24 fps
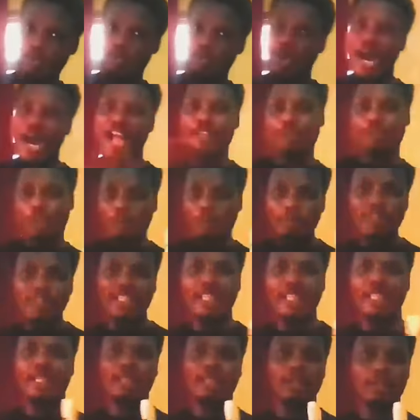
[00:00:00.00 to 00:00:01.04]
while you're
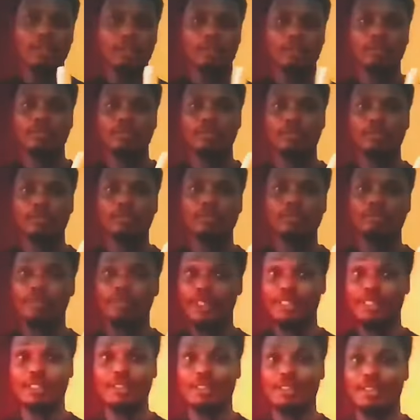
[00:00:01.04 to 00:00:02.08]
playing,
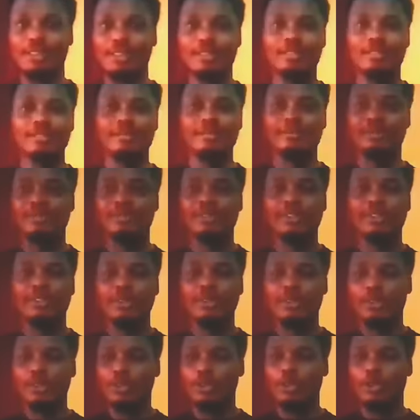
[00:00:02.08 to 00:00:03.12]
basically,
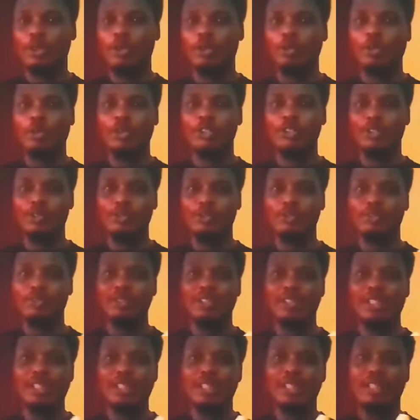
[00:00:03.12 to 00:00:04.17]
you don't want to
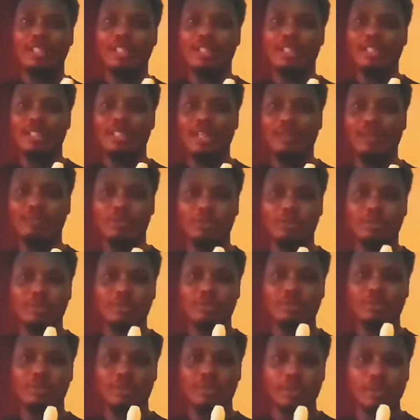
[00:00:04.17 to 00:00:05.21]
have
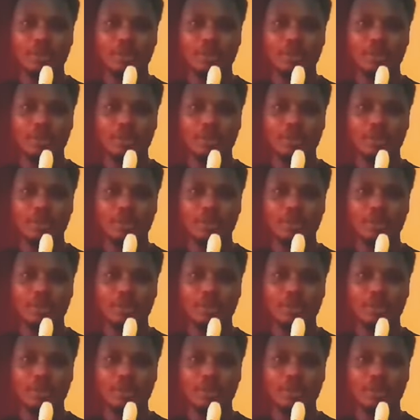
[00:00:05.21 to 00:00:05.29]
to